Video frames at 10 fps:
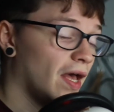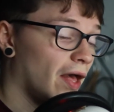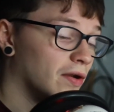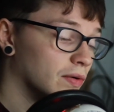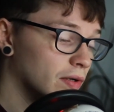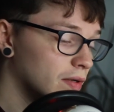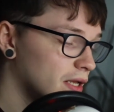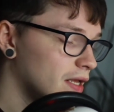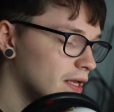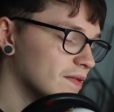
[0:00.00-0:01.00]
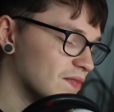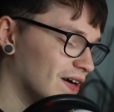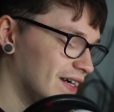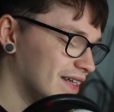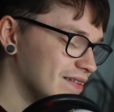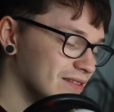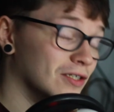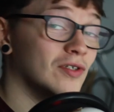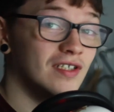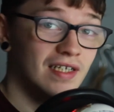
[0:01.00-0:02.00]
I don't know. But
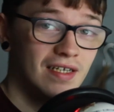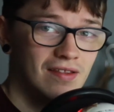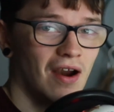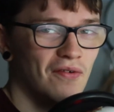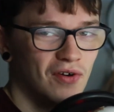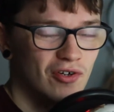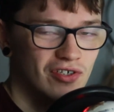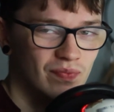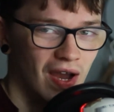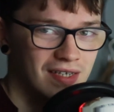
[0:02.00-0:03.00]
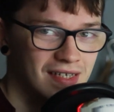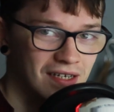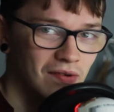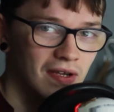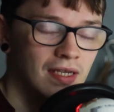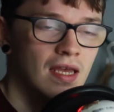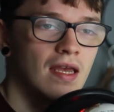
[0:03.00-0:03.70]
usually they're out of 100 marks anyway.